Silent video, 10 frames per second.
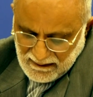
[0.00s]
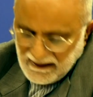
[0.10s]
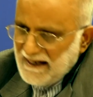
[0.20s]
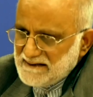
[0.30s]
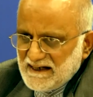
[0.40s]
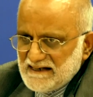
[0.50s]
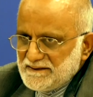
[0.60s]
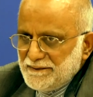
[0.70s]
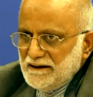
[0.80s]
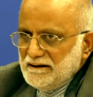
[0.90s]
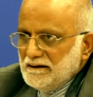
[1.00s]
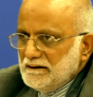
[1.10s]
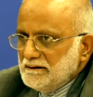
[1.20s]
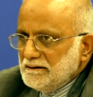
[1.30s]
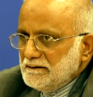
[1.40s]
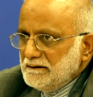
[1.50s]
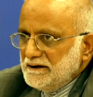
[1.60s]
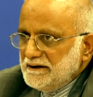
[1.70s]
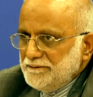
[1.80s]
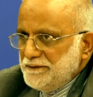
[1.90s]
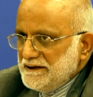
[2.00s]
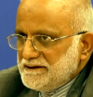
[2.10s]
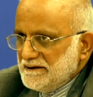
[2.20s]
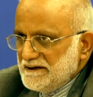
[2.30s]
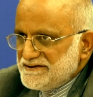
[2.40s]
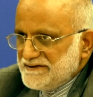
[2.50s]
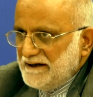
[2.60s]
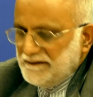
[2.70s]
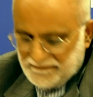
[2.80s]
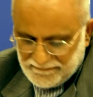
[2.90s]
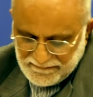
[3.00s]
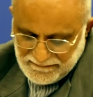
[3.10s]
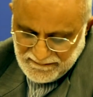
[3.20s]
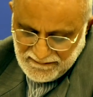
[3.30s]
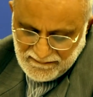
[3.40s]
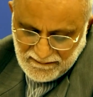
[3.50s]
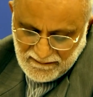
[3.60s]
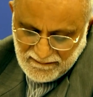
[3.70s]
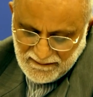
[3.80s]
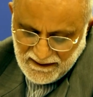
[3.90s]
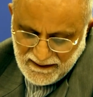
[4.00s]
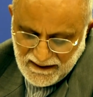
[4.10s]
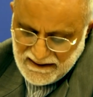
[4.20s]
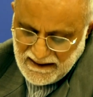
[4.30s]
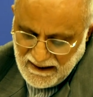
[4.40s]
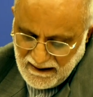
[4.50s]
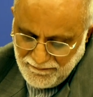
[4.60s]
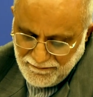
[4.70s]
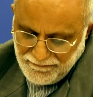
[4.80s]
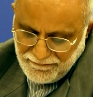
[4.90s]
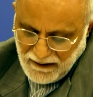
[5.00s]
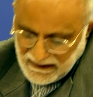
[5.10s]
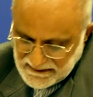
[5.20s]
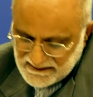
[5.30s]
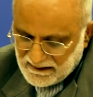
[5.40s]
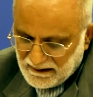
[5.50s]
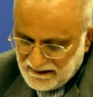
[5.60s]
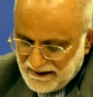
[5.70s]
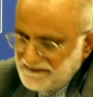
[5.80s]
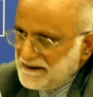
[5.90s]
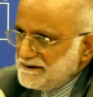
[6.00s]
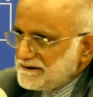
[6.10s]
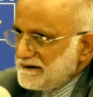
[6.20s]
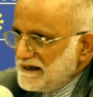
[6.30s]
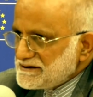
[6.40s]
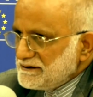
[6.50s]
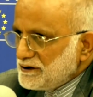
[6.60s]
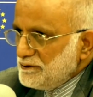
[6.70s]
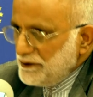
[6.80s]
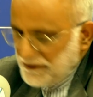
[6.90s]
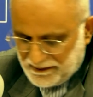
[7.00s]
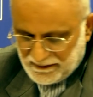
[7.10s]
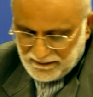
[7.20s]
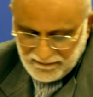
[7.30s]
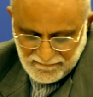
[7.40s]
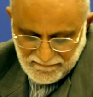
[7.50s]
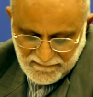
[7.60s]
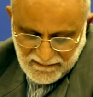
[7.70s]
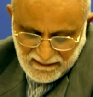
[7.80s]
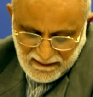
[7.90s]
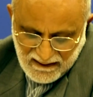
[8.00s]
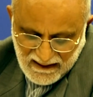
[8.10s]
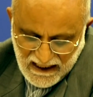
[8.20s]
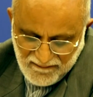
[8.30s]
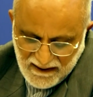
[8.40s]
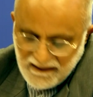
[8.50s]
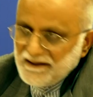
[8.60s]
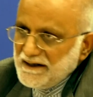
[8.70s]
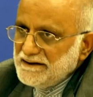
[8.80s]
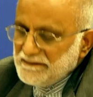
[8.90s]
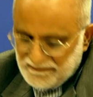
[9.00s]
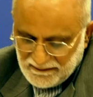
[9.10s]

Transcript: As has been repeatedly said, that India, Pakistan, and the international community have agreed